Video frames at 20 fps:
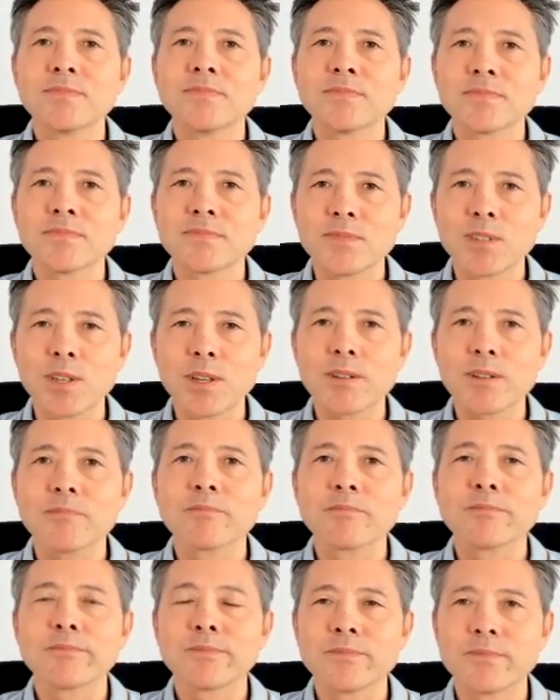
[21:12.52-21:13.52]

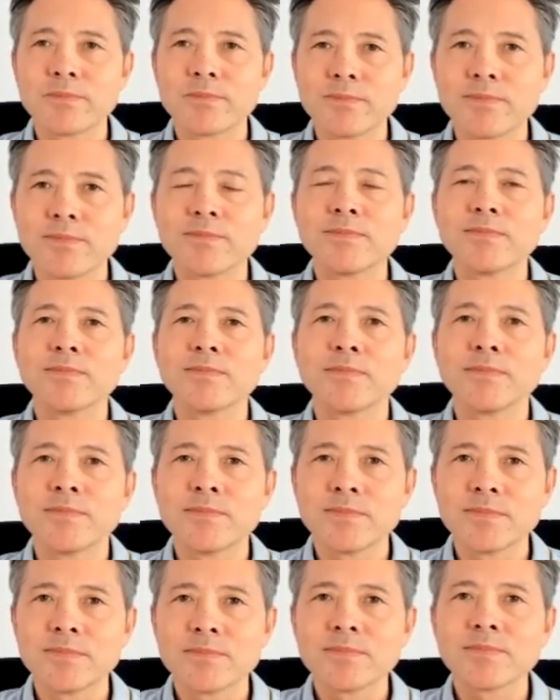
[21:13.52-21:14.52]

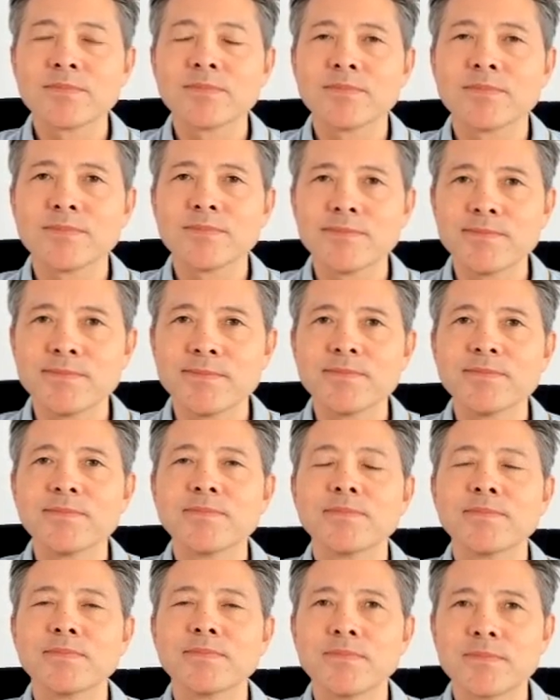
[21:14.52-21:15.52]

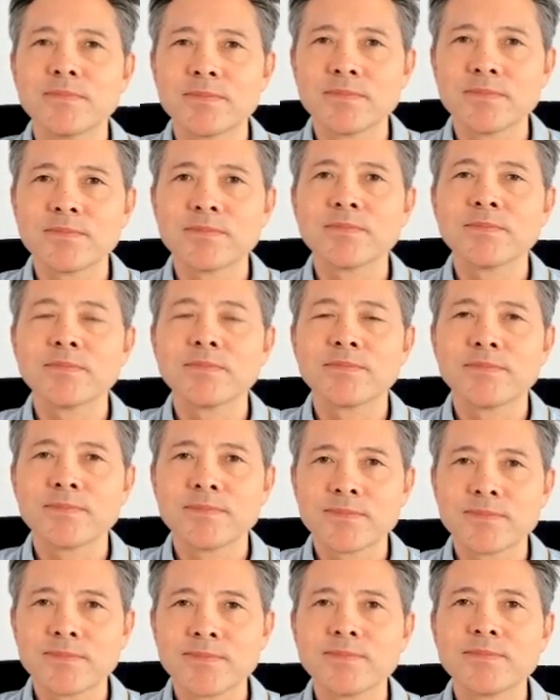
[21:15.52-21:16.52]

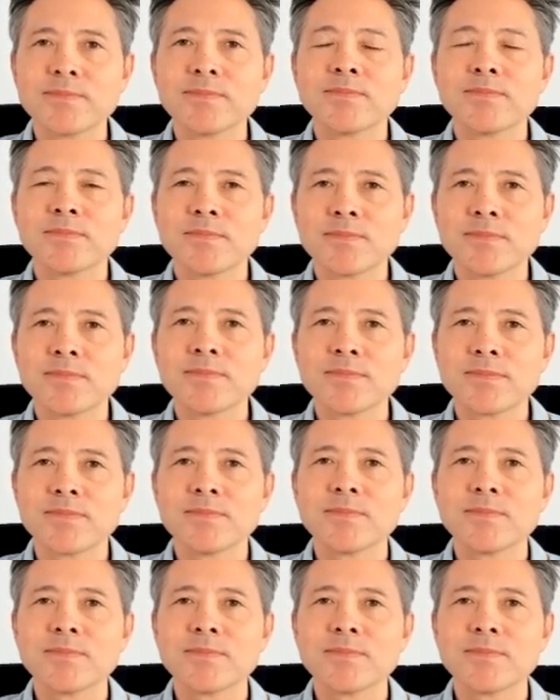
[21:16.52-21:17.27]
The person shown says nothing.